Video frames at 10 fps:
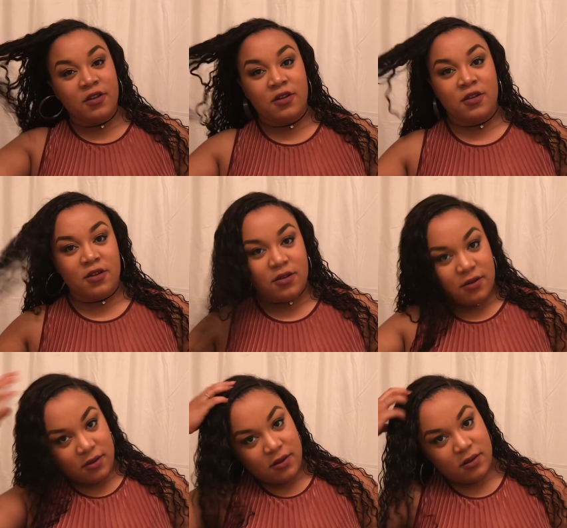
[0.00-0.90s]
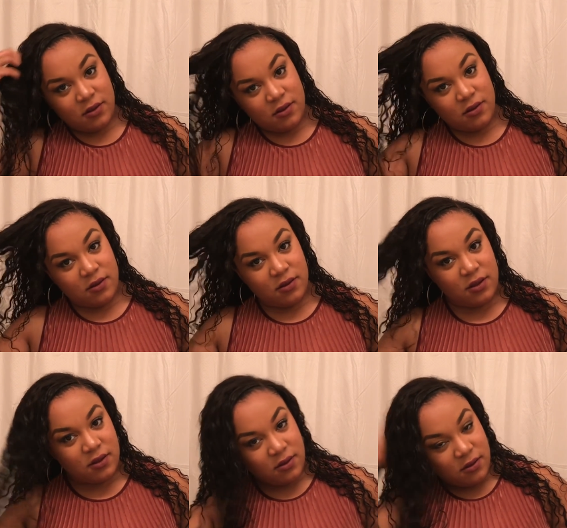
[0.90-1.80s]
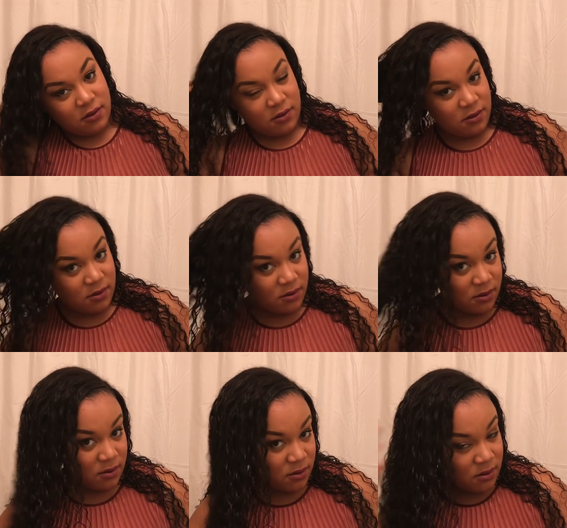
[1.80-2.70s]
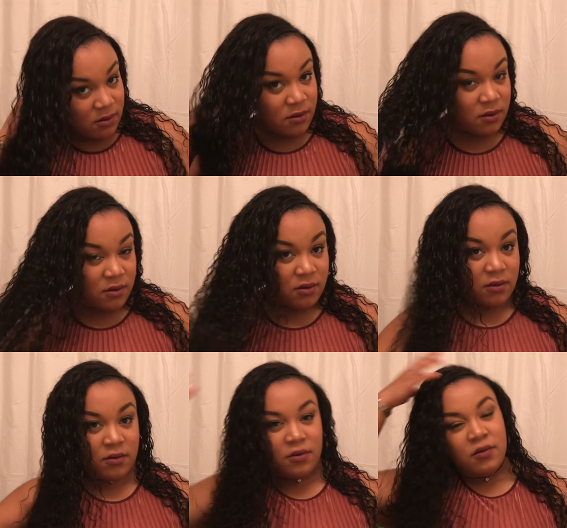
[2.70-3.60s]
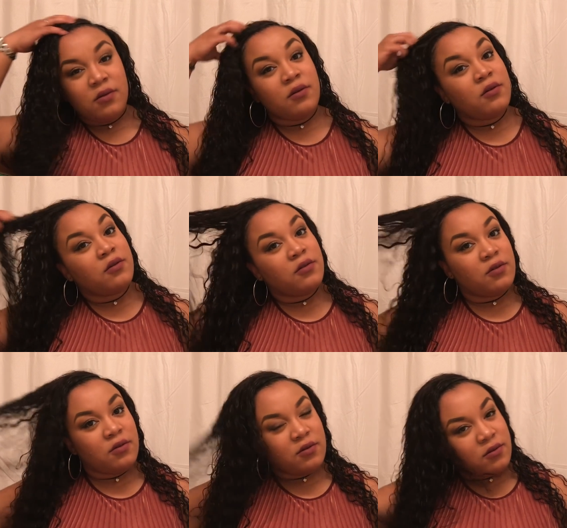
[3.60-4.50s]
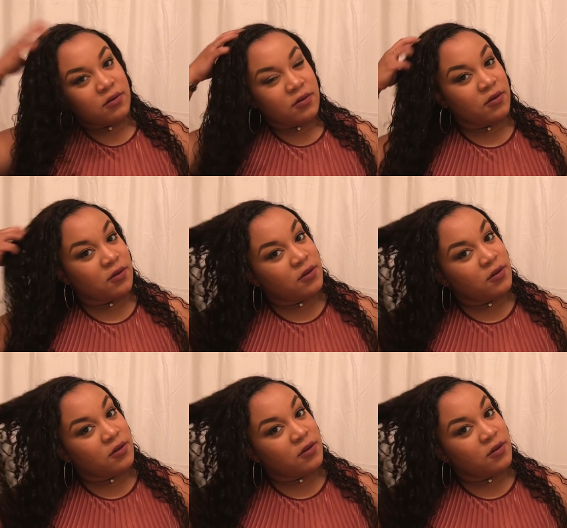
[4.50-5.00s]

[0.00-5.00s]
(silence)